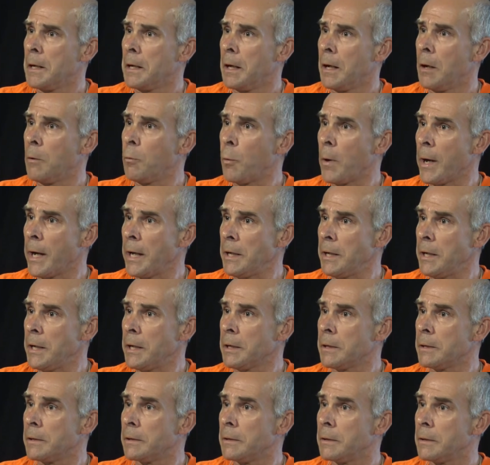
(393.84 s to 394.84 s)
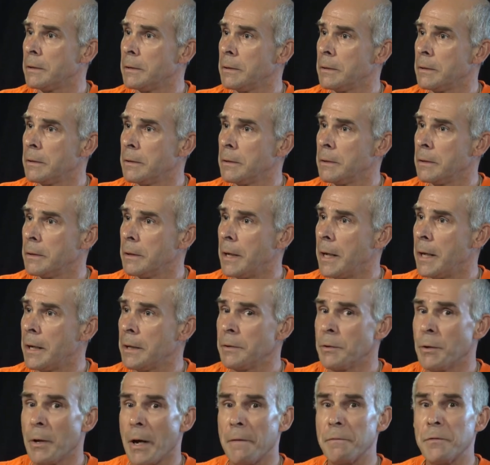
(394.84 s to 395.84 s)
a way in,
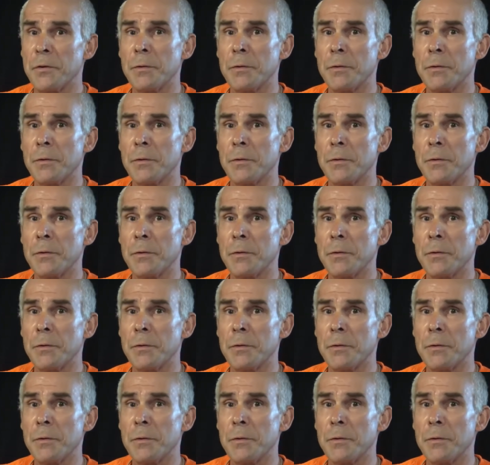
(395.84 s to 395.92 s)
and you have